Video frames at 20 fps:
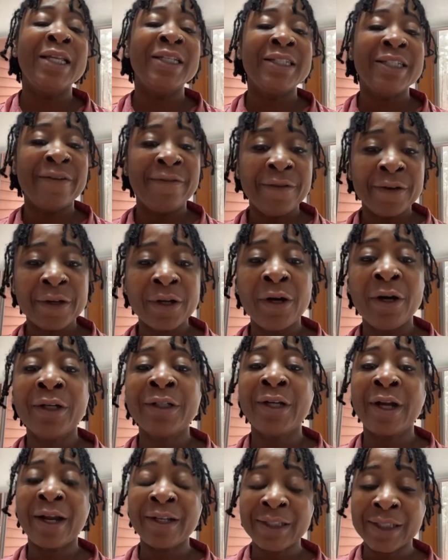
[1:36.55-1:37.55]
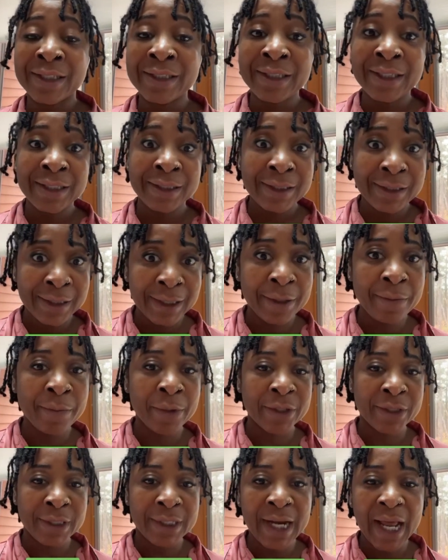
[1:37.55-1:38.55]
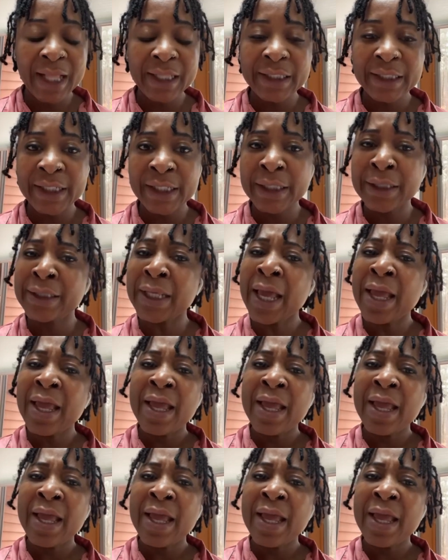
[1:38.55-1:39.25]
difficult, narcissistic personalities,